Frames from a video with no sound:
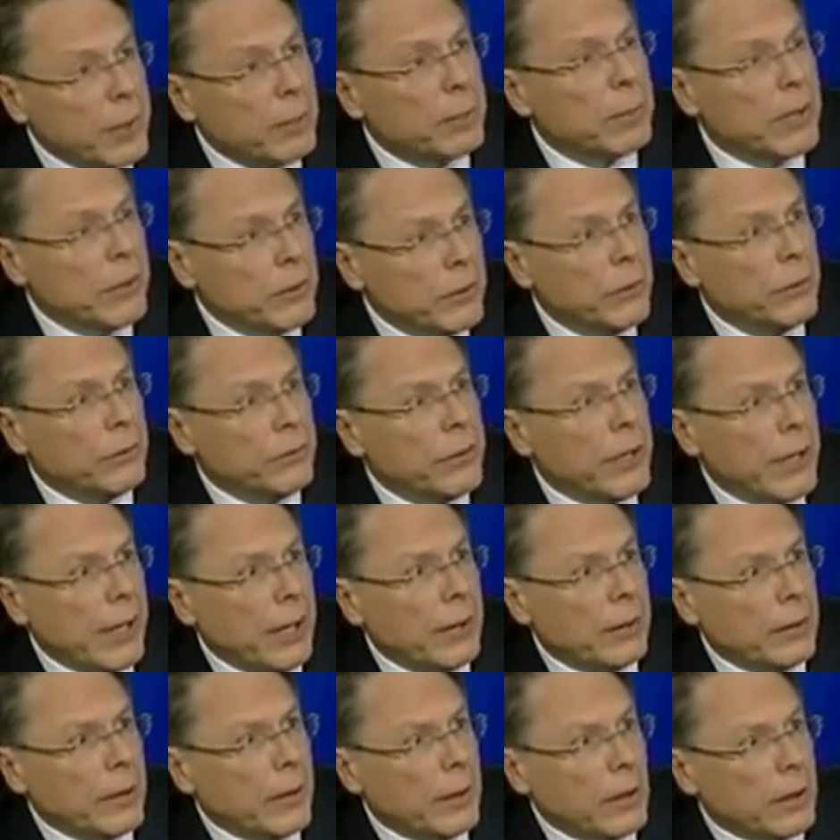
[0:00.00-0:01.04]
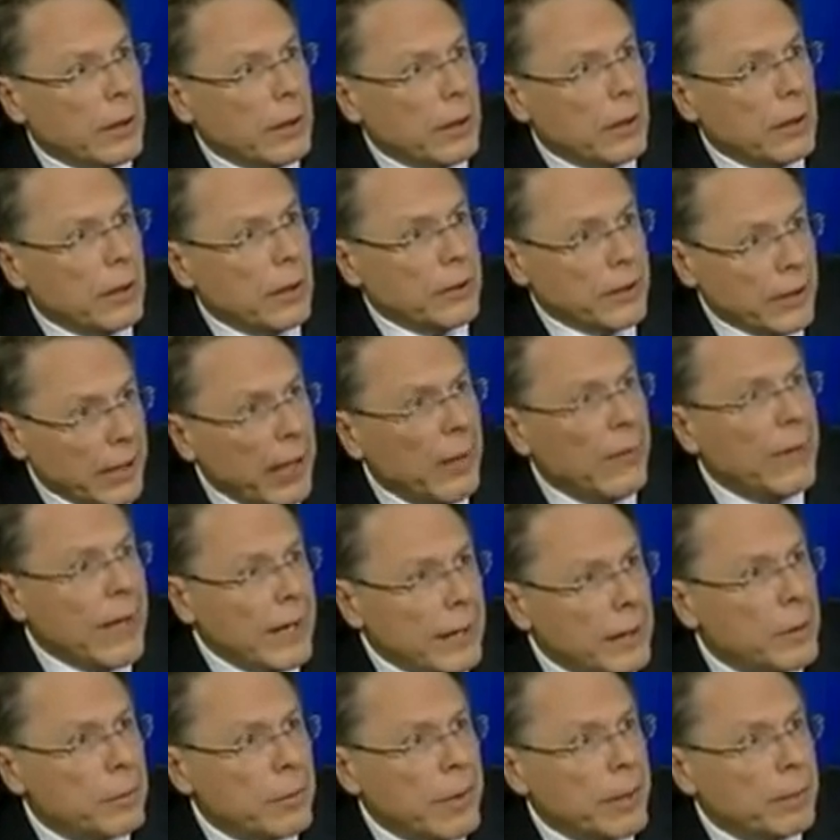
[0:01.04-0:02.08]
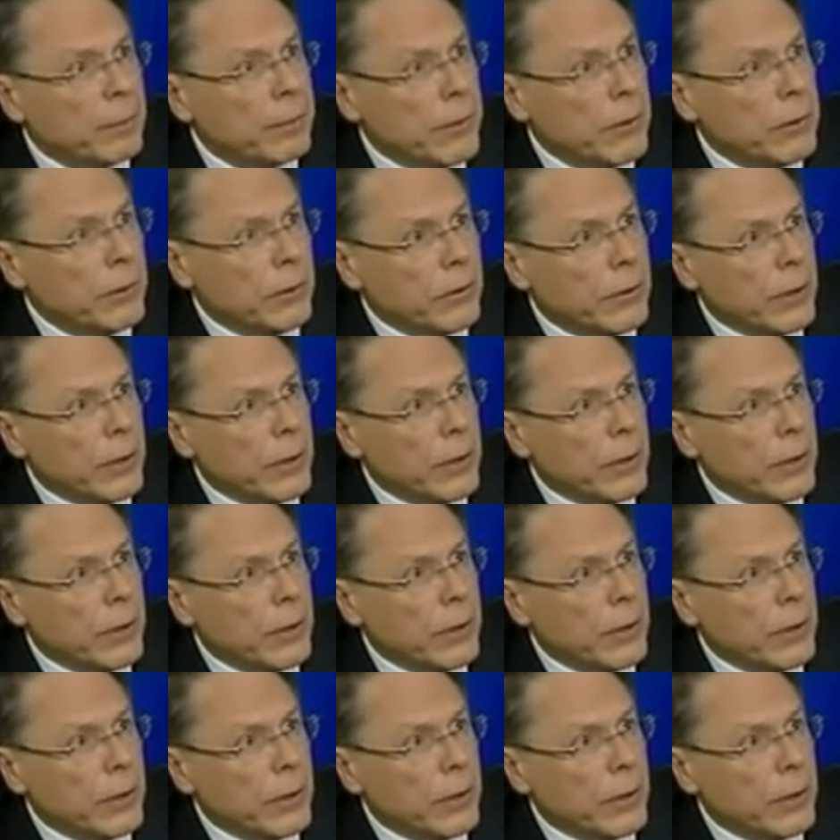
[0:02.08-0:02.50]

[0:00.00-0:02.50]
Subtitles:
to the people in Newtown. Tell that to the people.